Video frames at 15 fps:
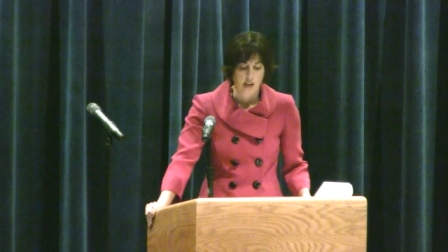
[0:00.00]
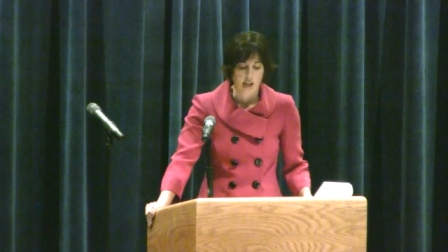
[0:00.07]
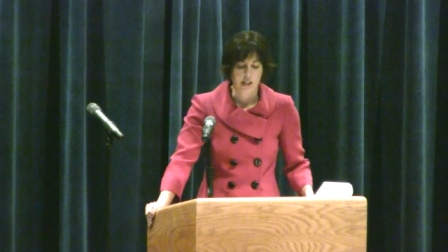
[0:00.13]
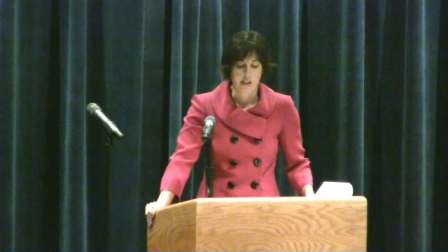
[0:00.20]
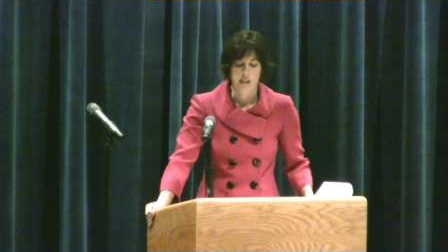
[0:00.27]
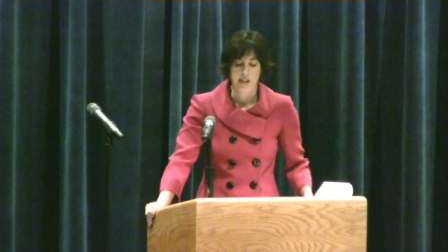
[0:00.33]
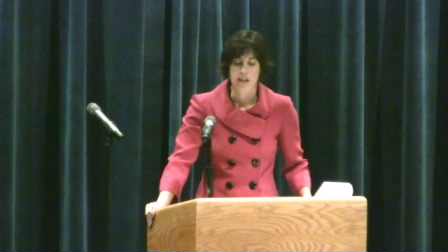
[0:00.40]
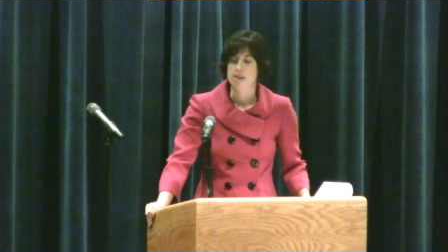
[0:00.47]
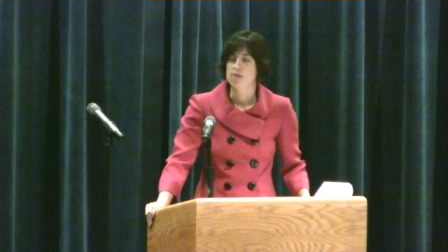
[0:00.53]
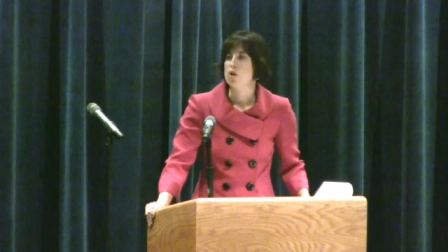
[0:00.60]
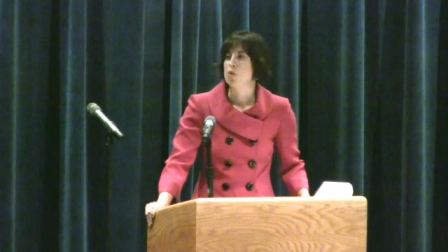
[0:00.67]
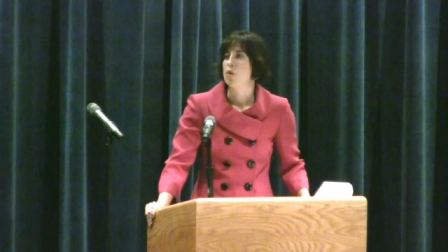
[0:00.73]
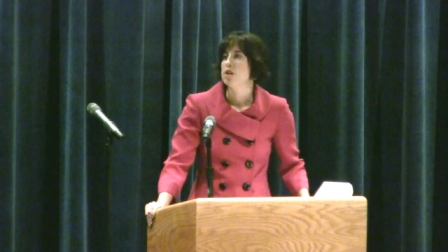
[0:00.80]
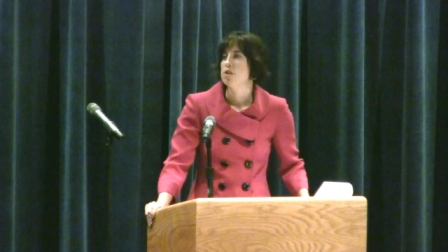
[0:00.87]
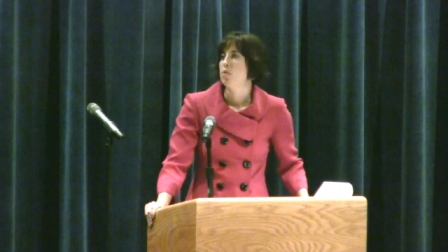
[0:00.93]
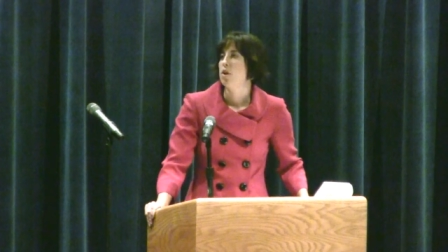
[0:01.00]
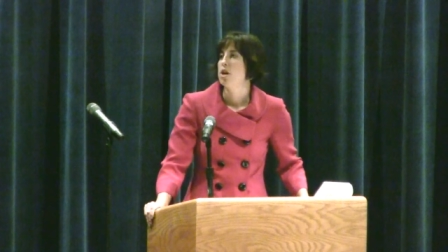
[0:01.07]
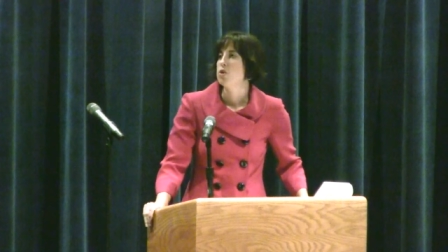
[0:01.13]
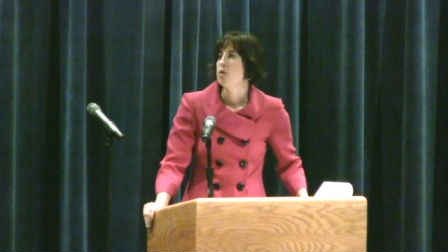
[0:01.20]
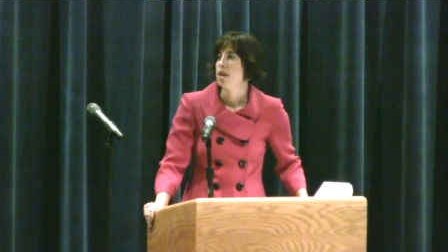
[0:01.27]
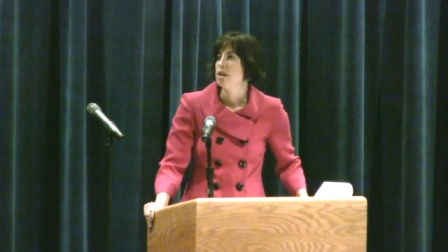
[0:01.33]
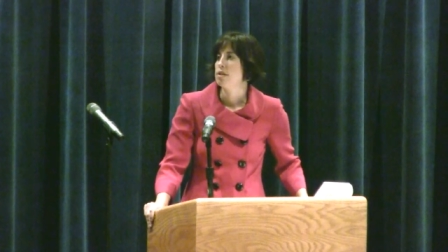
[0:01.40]
and clinics are where
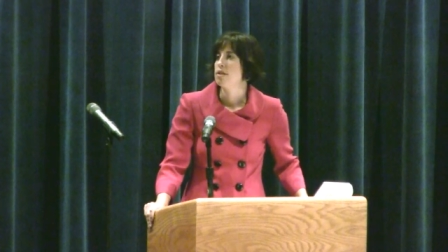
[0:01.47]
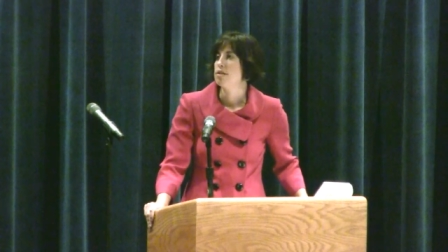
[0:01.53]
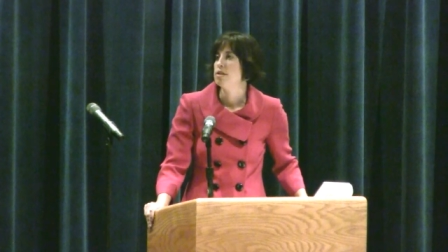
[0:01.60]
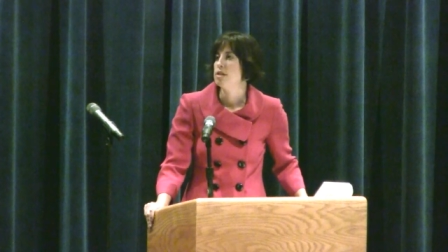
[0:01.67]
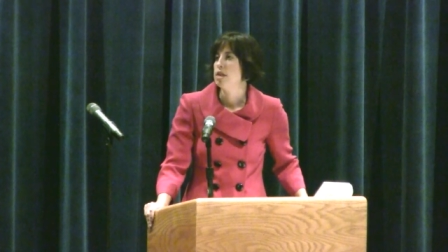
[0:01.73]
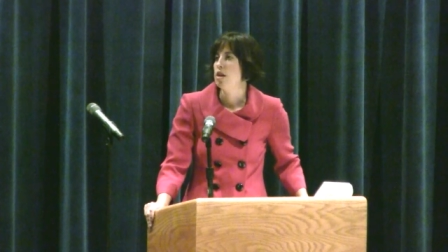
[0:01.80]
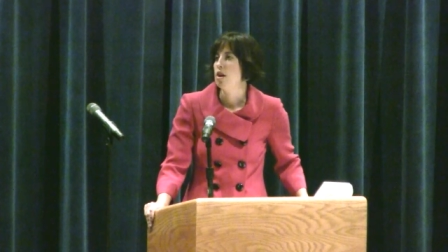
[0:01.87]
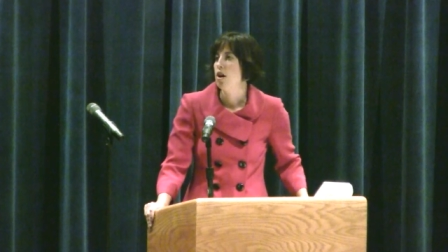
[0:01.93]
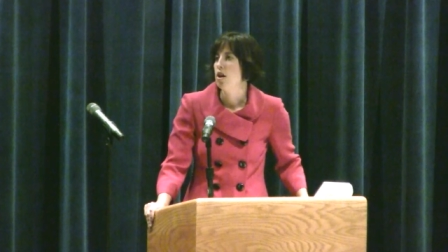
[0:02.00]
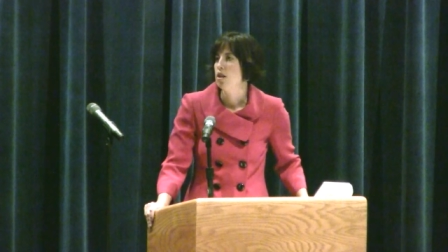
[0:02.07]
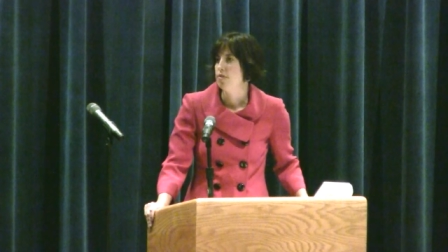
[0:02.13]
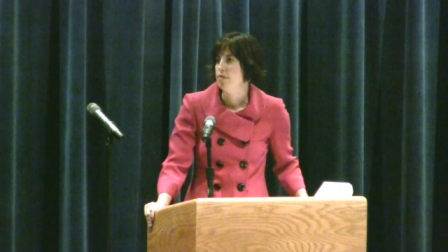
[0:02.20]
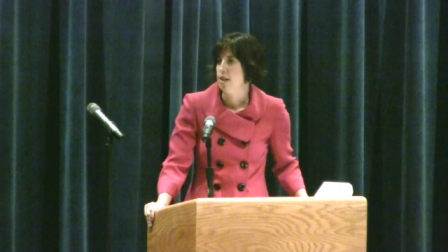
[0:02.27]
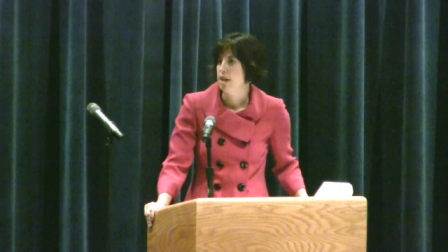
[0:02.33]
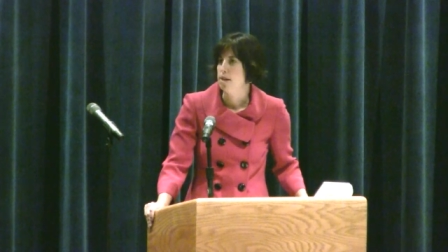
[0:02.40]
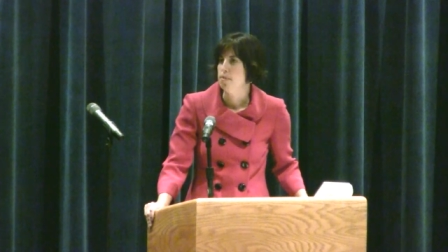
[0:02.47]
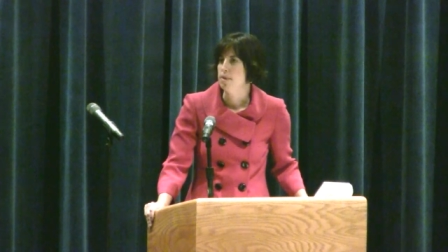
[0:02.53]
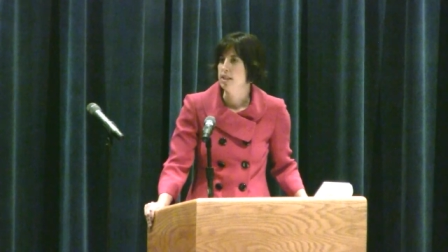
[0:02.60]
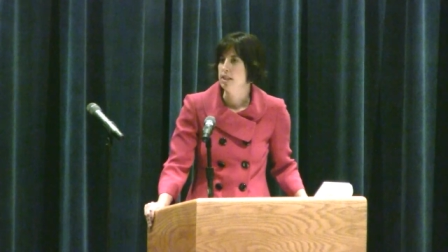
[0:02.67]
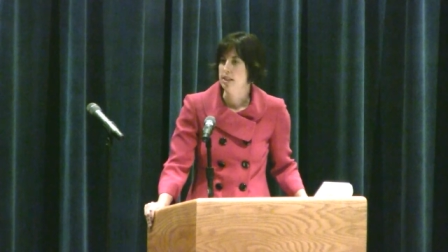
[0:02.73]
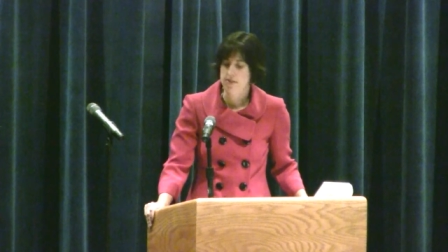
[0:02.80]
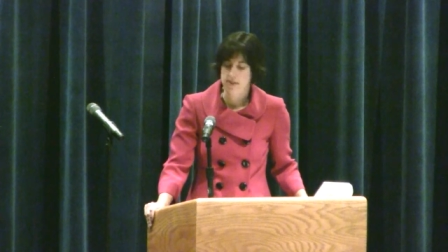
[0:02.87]
you get to see all of them
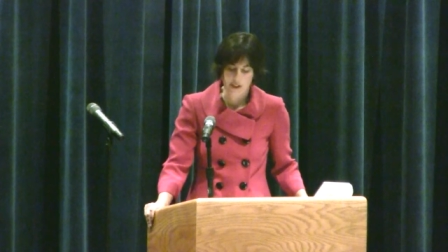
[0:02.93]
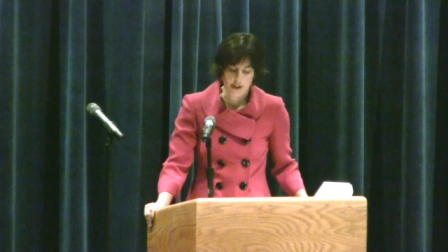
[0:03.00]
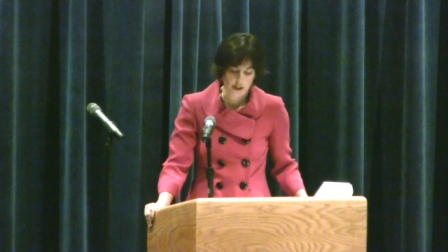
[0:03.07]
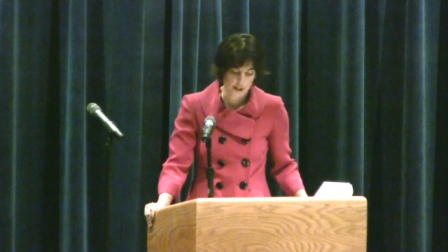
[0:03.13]
in living